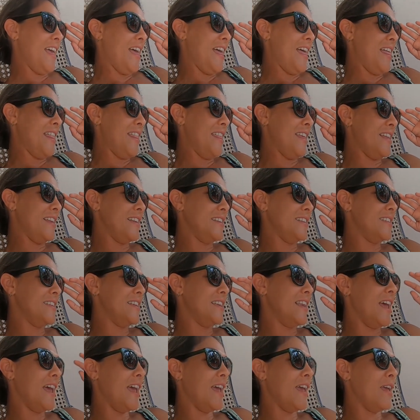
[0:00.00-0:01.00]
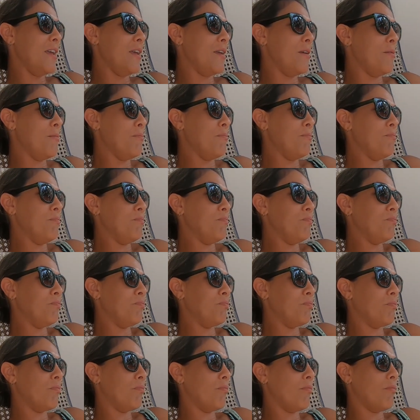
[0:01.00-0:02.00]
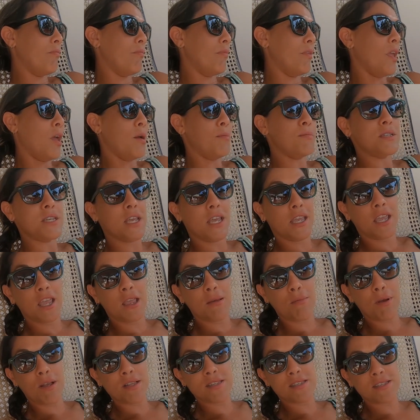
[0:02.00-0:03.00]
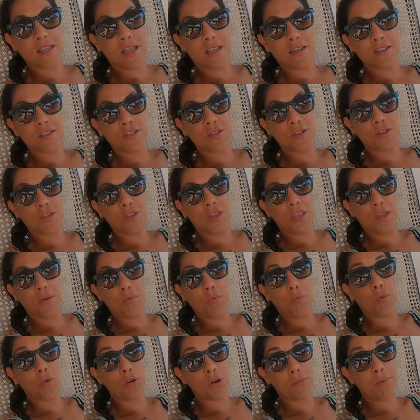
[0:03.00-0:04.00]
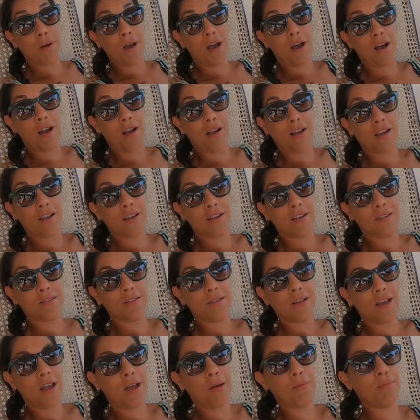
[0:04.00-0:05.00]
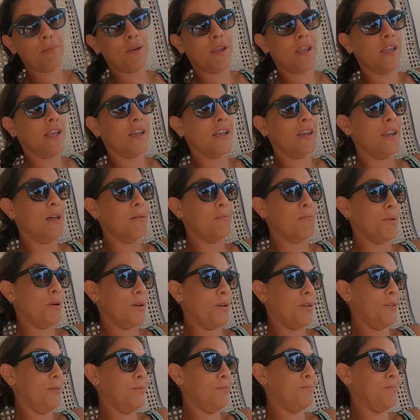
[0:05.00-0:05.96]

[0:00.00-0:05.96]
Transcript: Then today I'm taking my son to the water park up near Colombo.